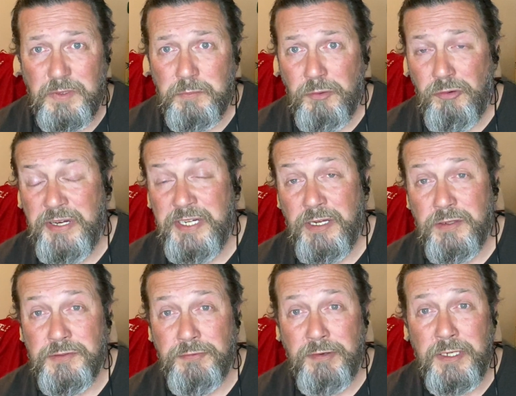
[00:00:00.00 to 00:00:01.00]
Mourinho's
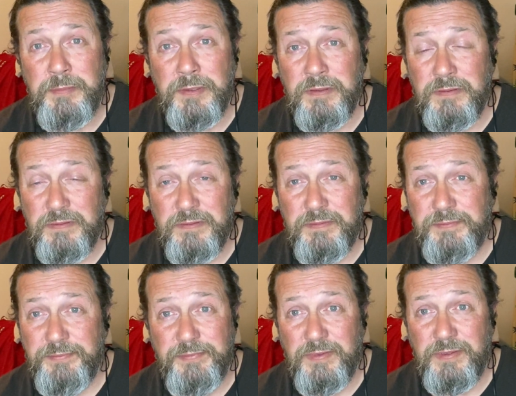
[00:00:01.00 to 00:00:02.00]
free, but
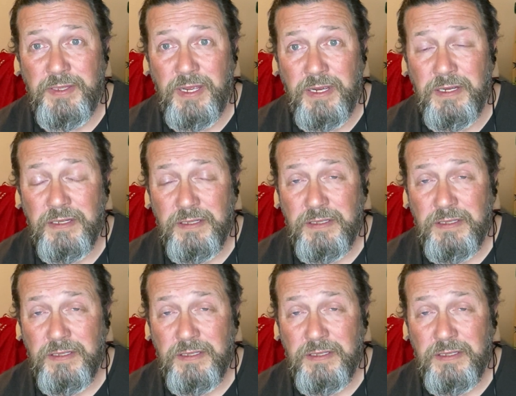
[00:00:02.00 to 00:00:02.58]
nah.